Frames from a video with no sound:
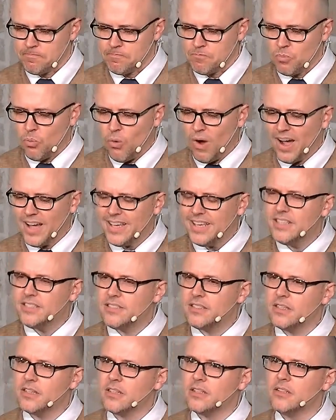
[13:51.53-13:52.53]
Why is
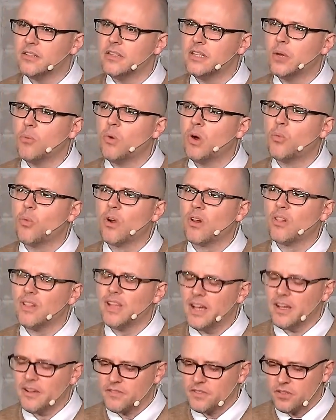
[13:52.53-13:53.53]
it that when we're
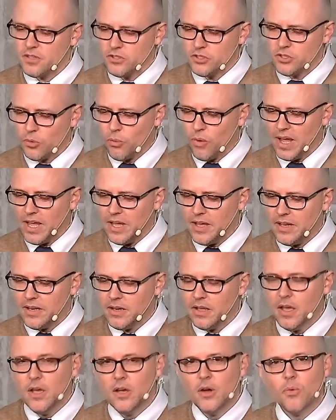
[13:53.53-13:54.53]
left to wait,
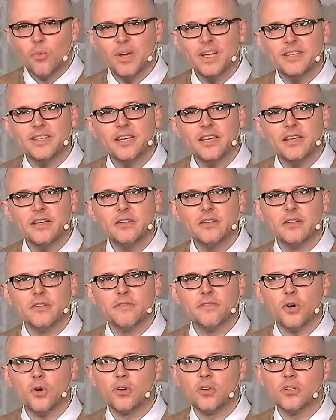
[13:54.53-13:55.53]
we tend to
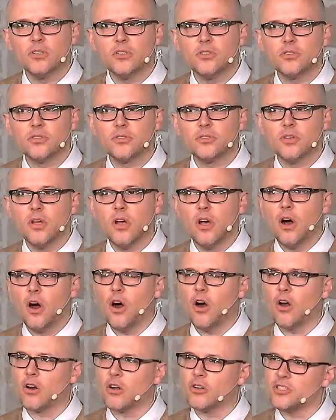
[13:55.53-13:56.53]
focus
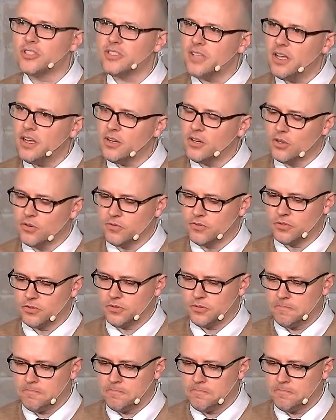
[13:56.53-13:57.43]
on ourselves?